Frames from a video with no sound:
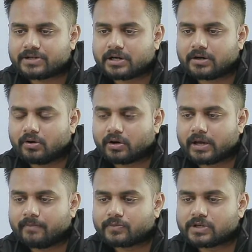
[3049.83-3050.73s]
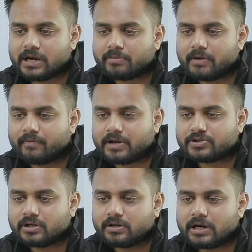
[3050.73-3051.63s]
okay, see, let me refresh
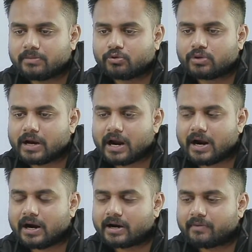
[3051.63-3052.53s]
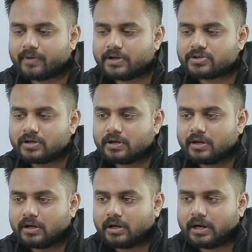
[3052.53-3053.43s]
it. Let me do the hard refresh,
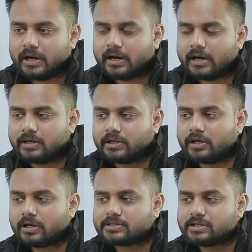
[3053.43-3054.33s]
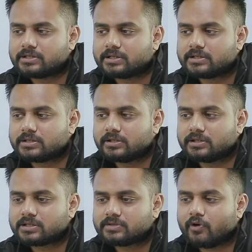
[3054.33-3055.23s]
and here, see,
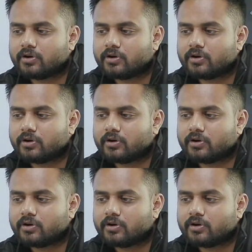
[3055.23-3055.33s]
this is what,